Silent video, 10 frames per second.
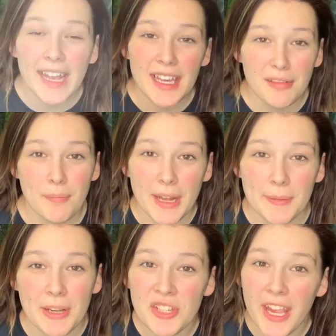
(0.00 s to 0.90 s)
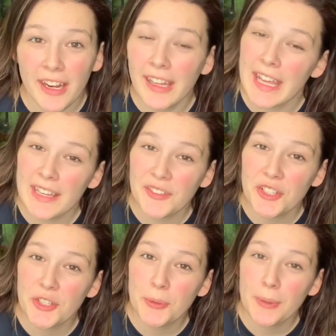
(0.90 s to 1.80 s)
guys, welcome back to my channel, and if
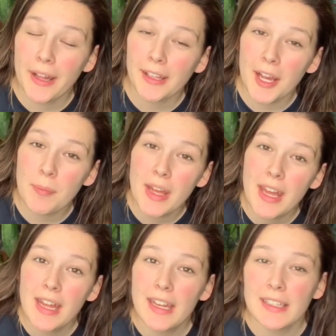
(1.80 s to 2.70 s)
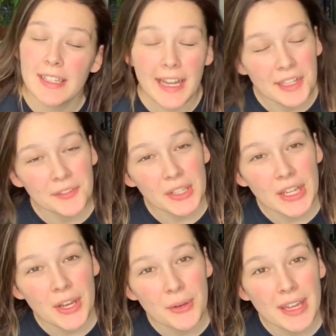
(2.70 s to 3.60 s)
you're new, welcome. Today's
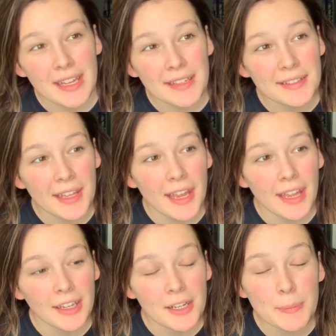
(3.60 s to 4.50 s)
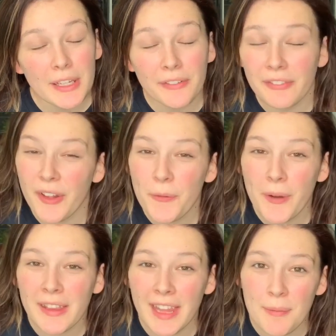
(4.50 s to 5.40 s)
video is gonna be a fun
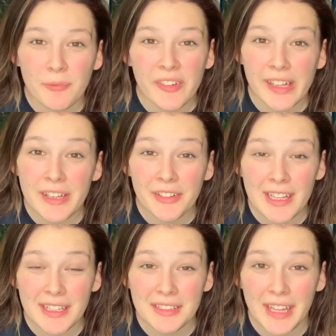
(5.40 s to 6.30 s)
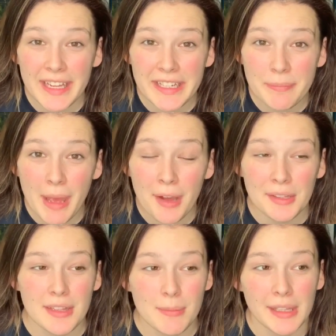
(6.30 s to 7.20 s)
one that I'm really, really excited about.
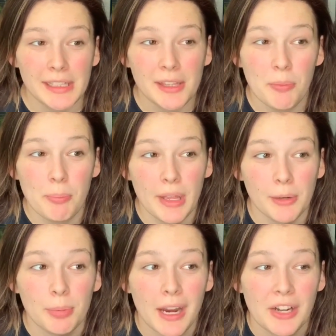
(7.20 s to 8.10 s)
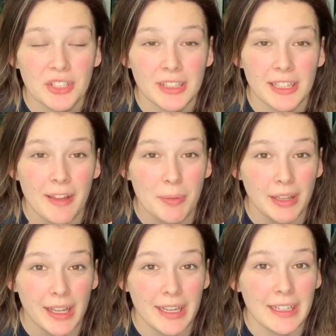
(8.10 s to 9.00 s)
This has been like the big project that I've been
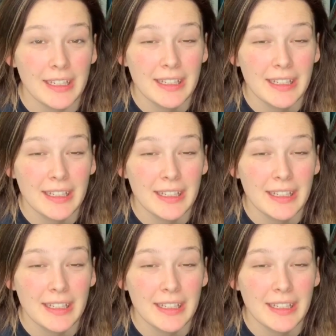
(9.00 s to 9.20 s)
like,